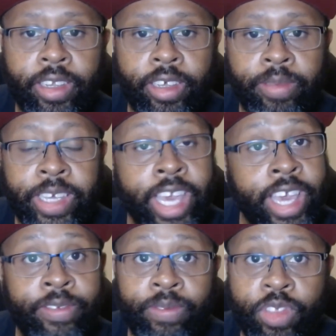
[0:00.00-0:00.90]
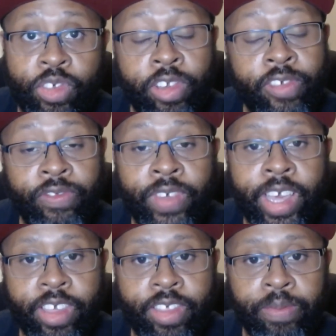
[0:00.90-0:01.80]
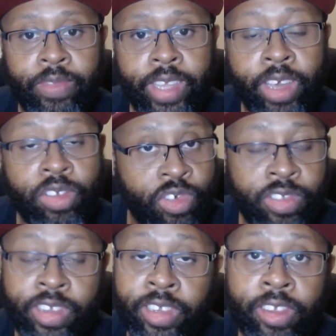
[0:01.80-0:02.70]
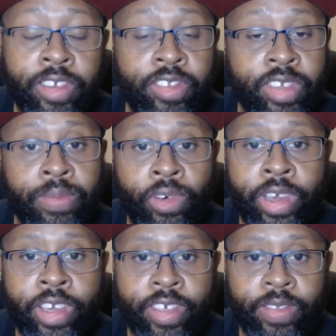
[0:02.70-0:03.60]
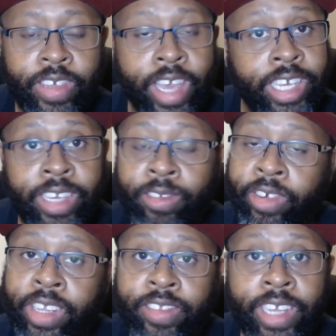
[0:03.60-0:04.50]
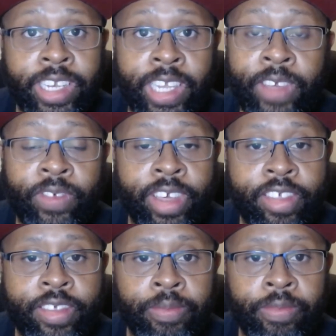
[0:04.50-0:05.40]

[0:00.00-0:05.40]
Um, they gave Georgia fits, held Georgia to 13 points. You got to give credit to that defense.